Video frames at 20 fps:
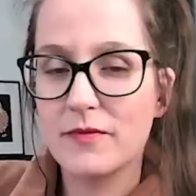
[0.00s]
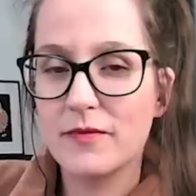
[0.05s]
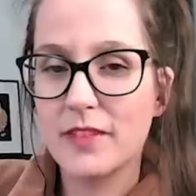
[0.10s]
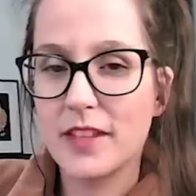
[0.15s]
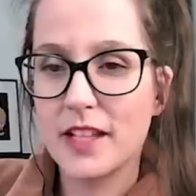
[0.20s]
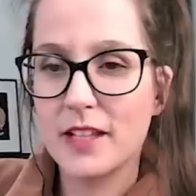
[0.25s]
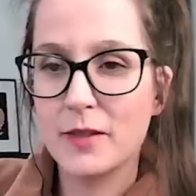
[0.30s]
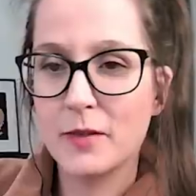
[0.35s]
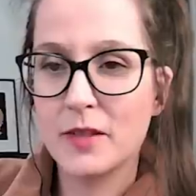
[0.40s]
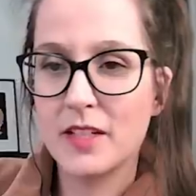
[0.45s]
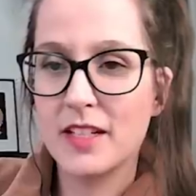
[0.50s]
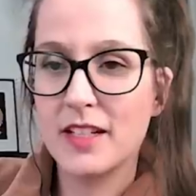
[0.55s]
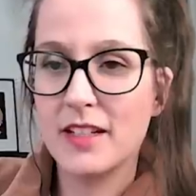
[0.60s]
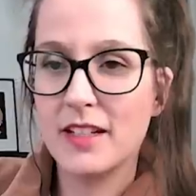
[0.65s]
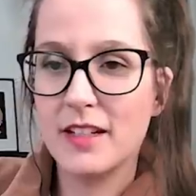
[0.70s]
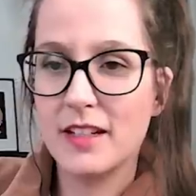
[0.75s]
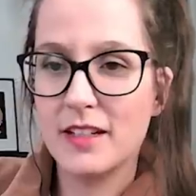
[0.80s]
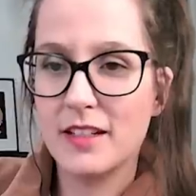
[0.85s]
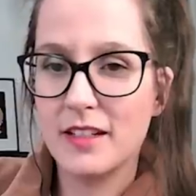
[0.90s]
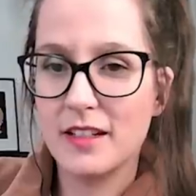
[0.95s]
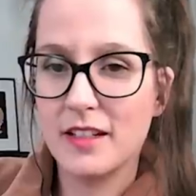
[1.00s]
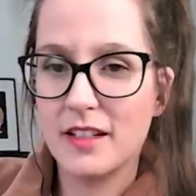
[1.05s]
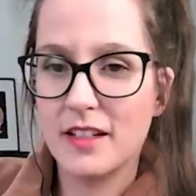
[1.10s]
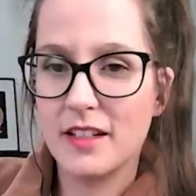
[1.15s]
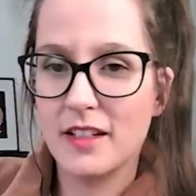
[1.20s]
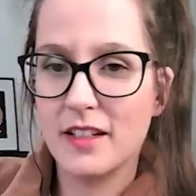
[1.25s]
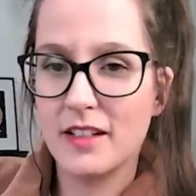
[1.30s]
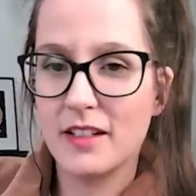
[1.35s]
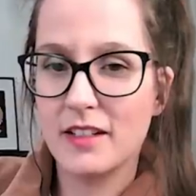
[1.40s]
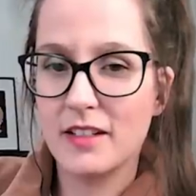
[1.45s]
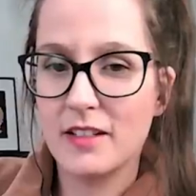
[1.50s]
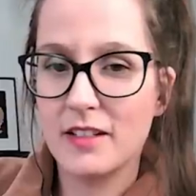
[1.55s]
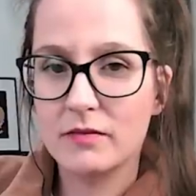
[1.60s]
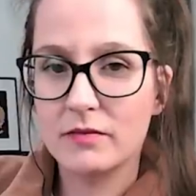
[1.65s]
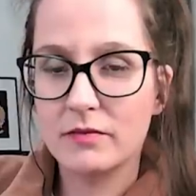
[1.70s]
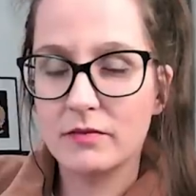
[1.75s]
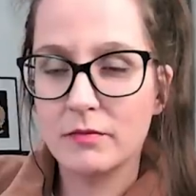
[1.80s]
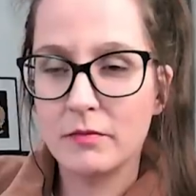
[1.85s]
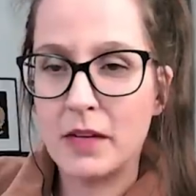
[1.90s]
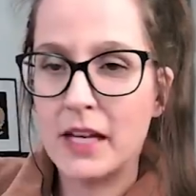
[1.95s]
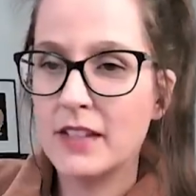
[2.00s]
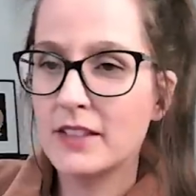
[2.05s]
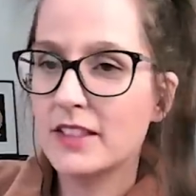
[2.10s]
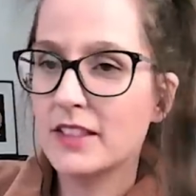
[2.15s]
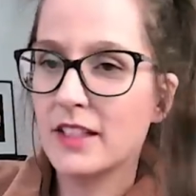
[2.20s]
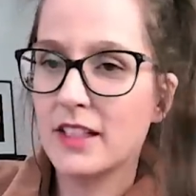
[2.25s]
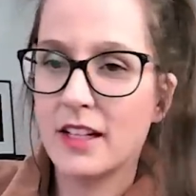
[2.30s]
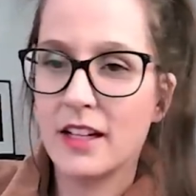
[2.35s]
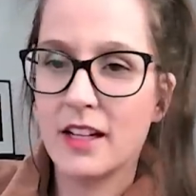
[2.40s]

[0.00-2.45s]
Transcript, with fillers: That's what he needed to hear. Mal's gonna